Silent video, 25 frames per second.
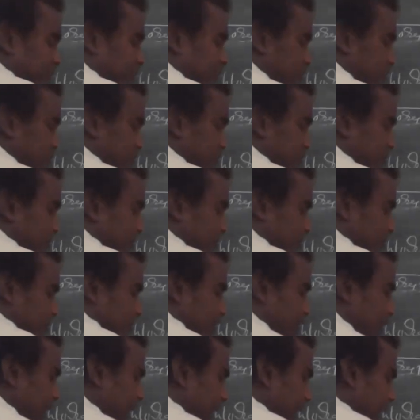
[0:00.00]
Few of the
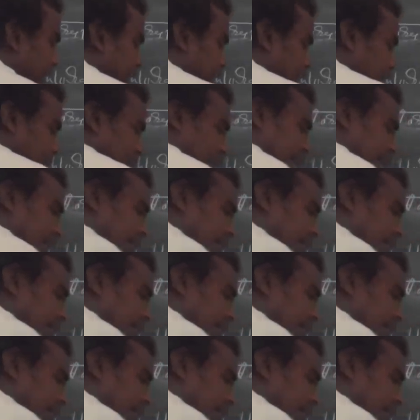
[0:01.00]
annelida